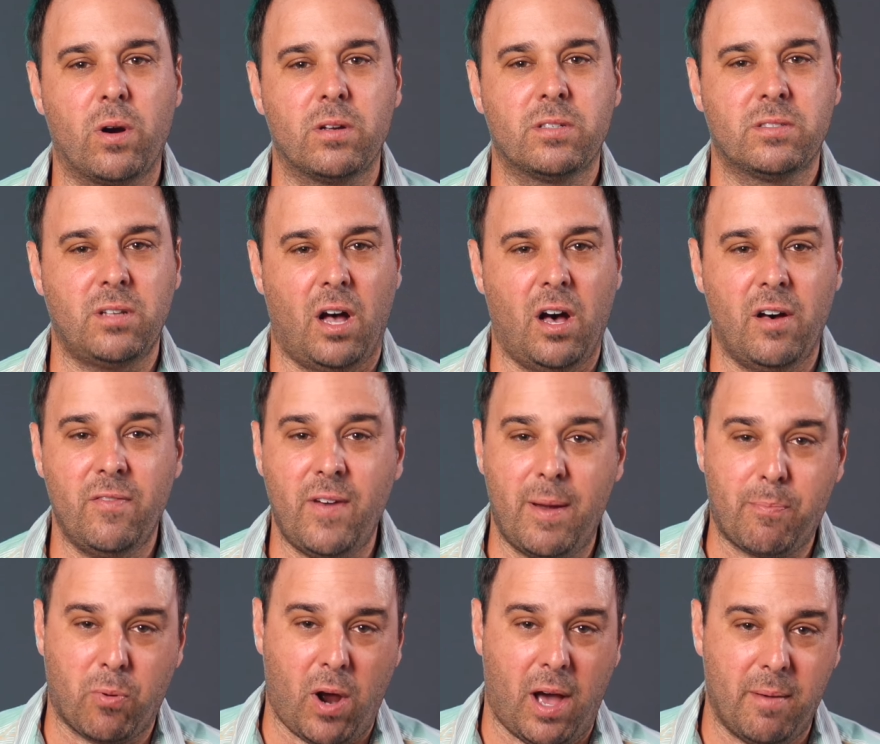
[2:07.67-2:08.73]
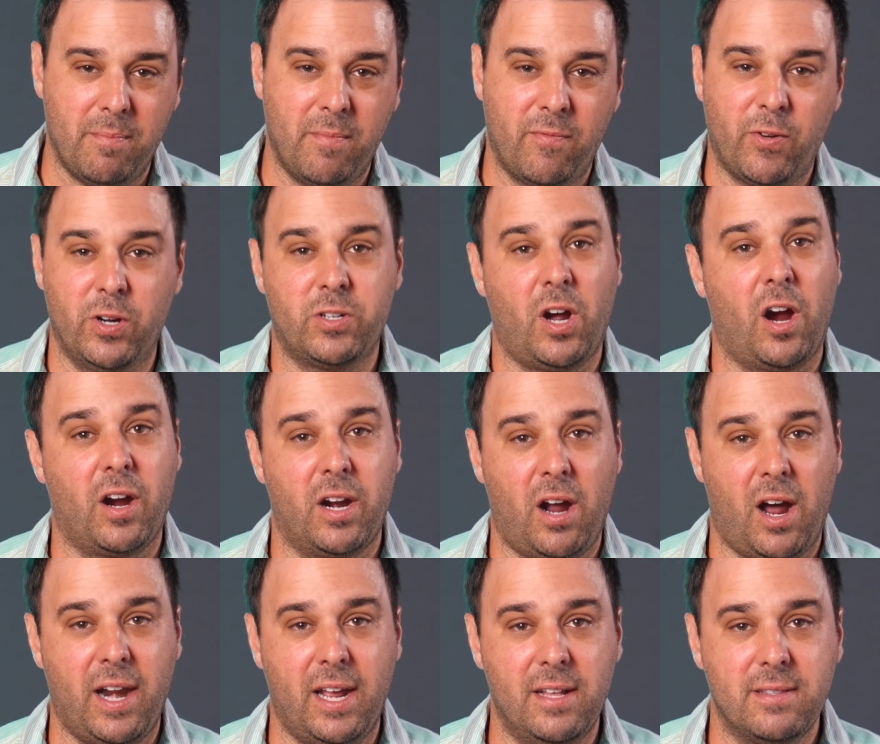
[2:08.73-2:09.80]
solve a problem for your target
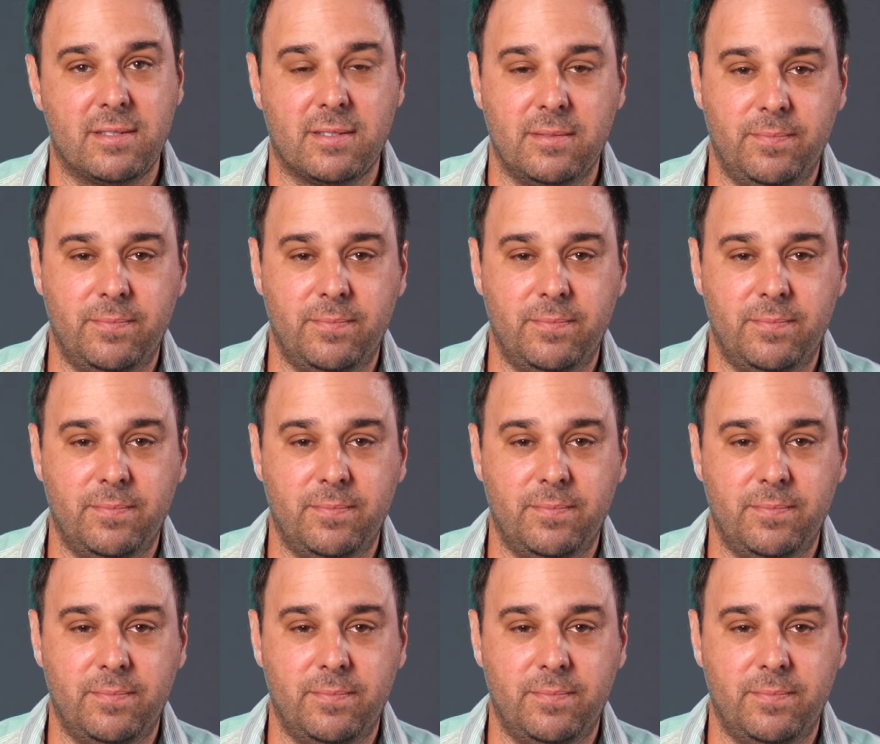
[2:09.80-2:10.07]
audience.